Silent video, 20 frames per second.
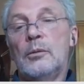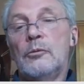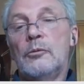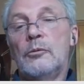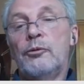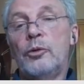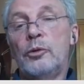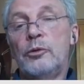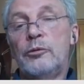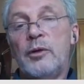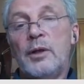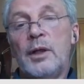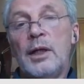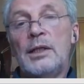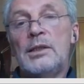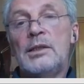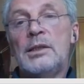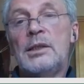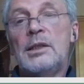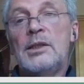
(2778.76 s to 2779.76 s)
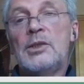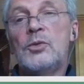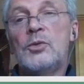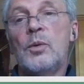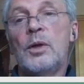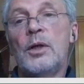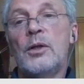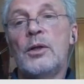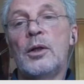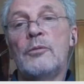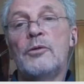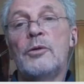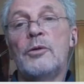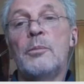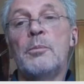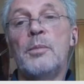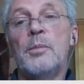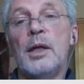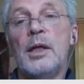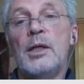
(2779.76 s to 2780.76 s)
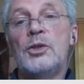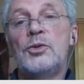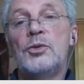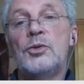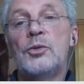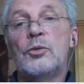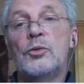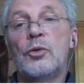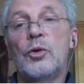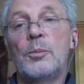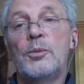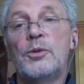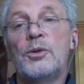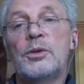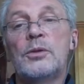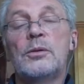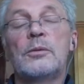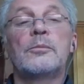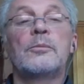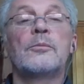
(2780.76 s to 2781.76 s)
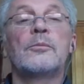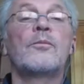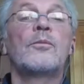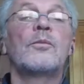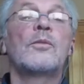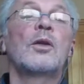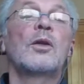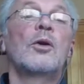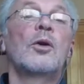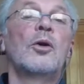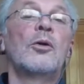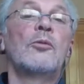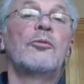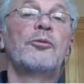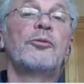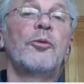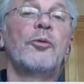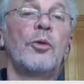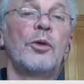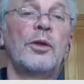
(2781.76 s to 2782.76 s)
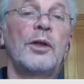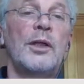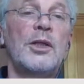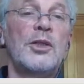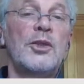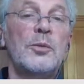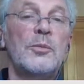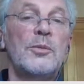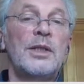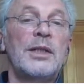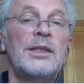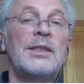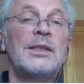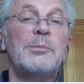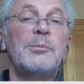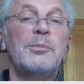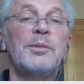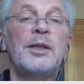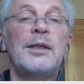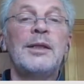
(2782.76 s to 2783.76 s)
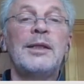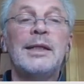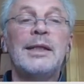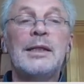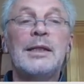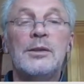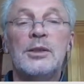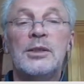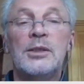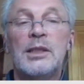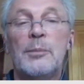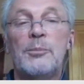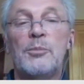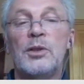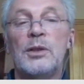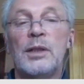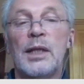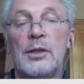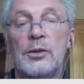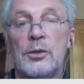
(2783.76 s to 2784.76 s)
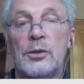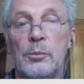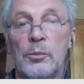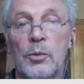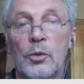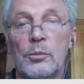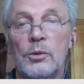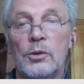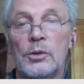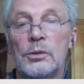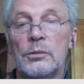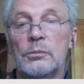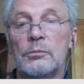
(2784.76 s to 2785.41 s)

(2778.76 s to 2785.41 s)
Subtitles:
Fruit flies is one of the major groups of organisms that is being intercepted at the moment.